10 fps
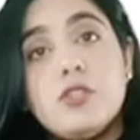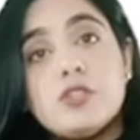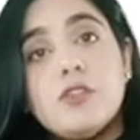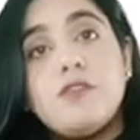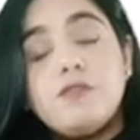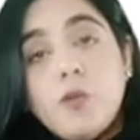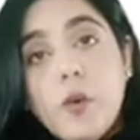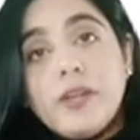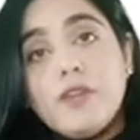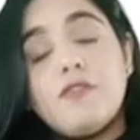to the
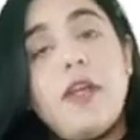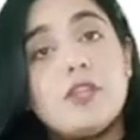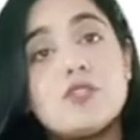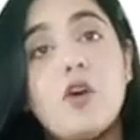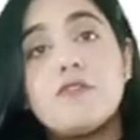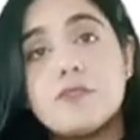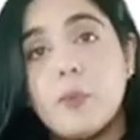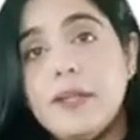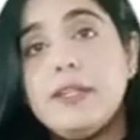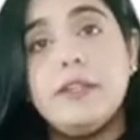4 effects of
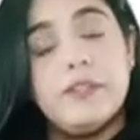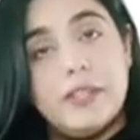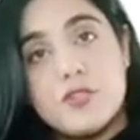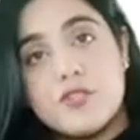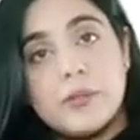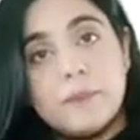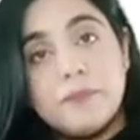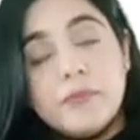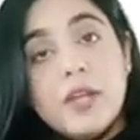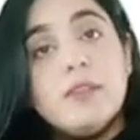soil degradation.
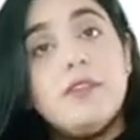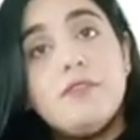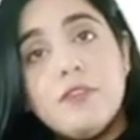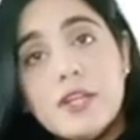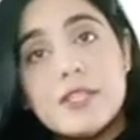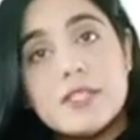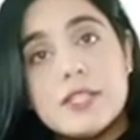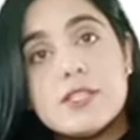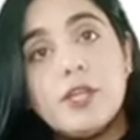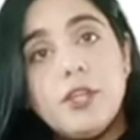The first
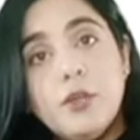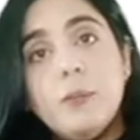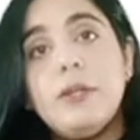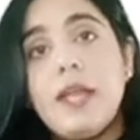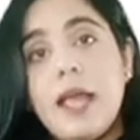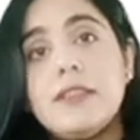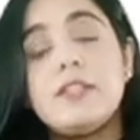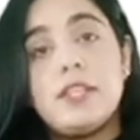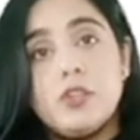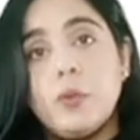is human health
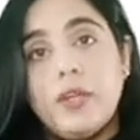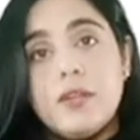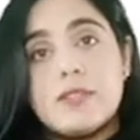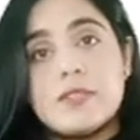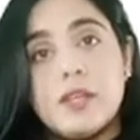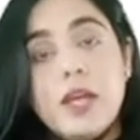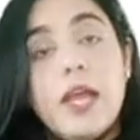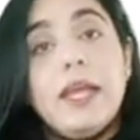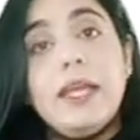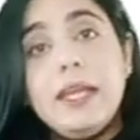deteriorates.
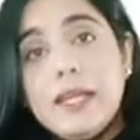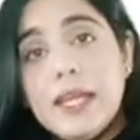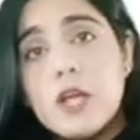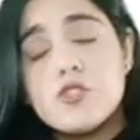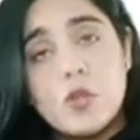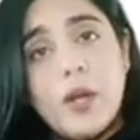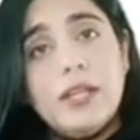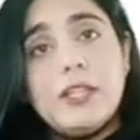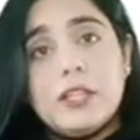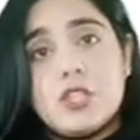India's
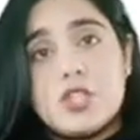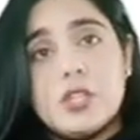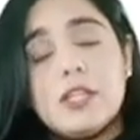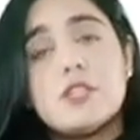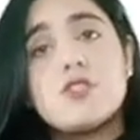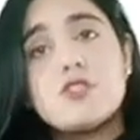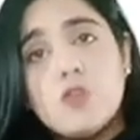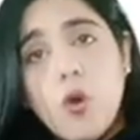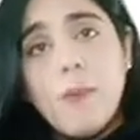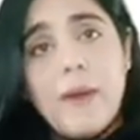soil condition is
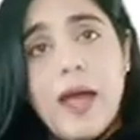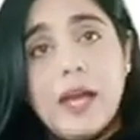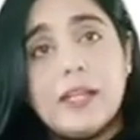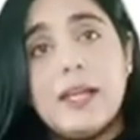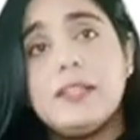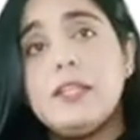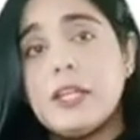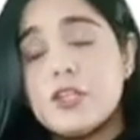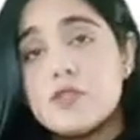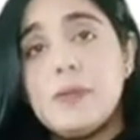so bad that the
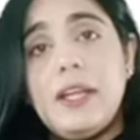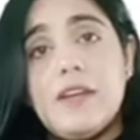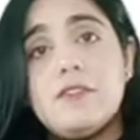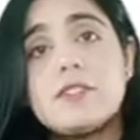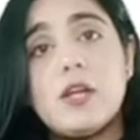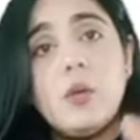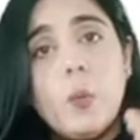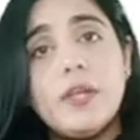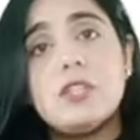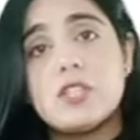nourishment levels are
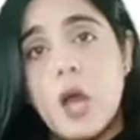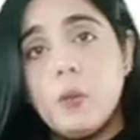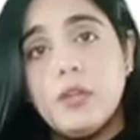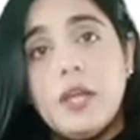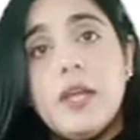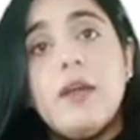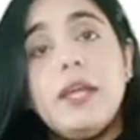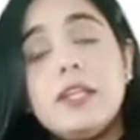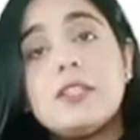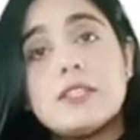going down
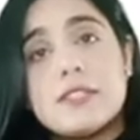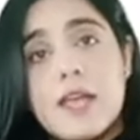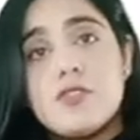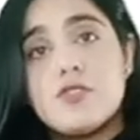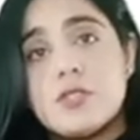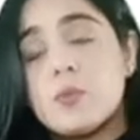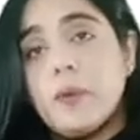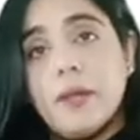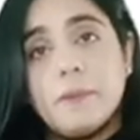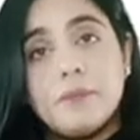in a disastrous
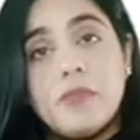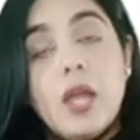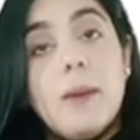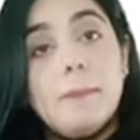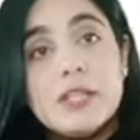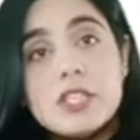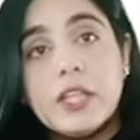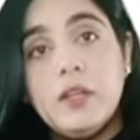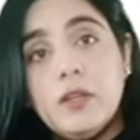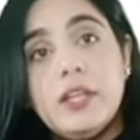way,
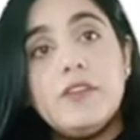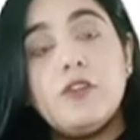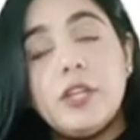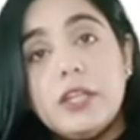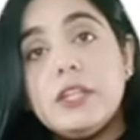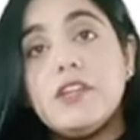particularly for Indian